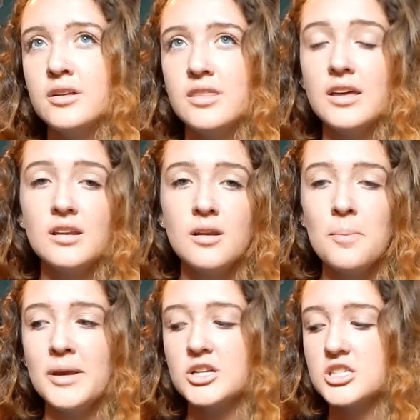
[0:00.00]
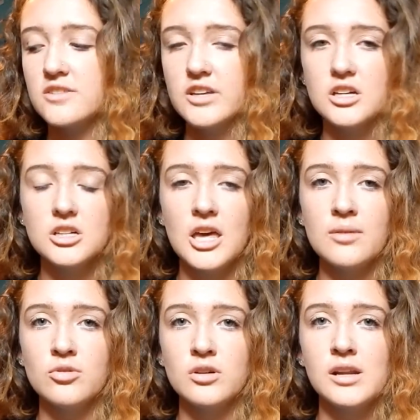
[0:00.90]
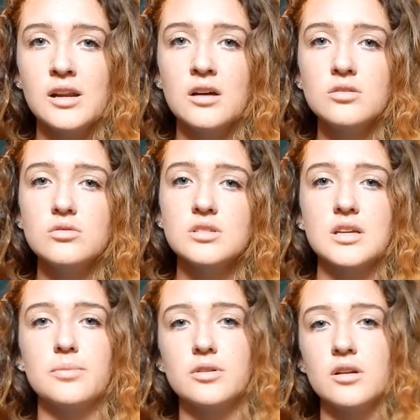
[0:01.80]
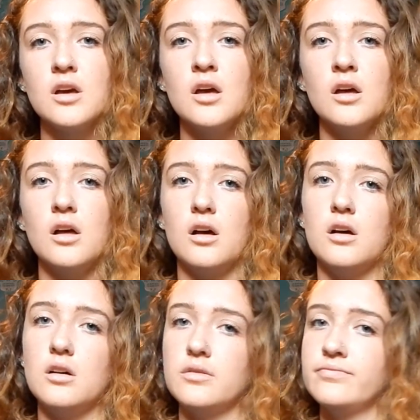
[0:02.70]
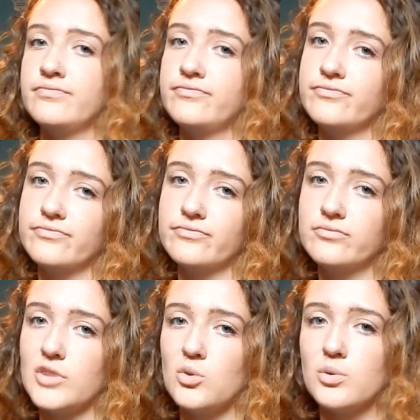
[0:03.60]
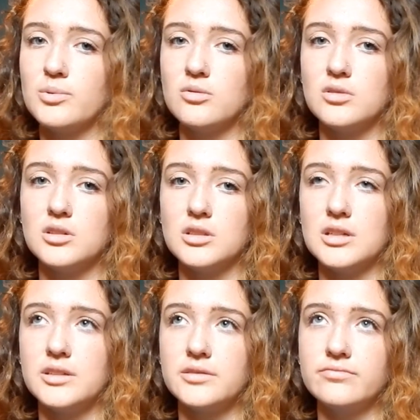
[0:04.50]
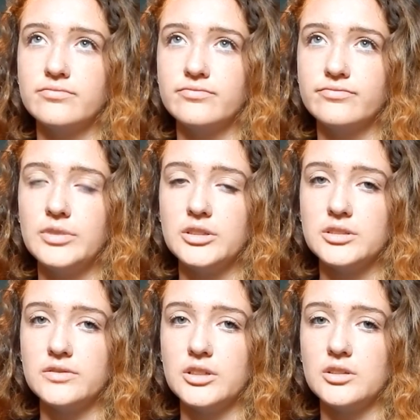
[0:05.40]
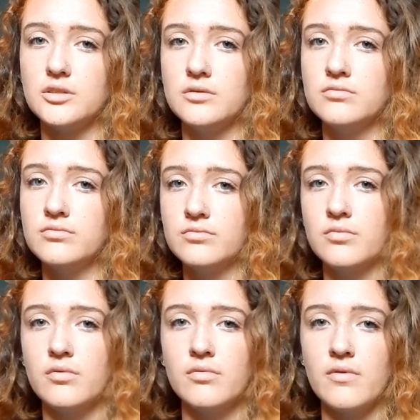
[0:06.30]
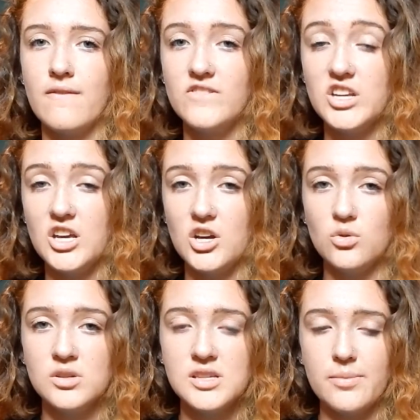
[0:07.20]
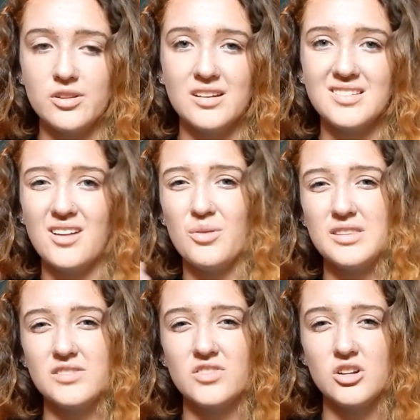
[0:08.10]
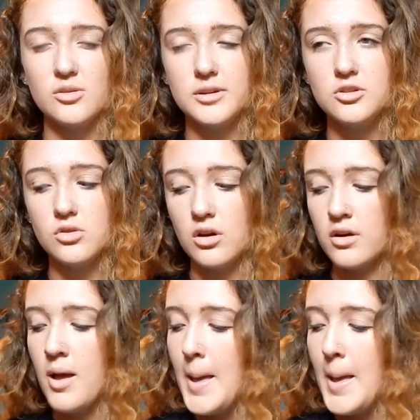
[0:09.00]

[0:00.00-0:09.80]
then Pierce the Veil came on, I'll do a separate, Warped Tour, like, Pierce the Veil video separately, because I don't want this video to be too long.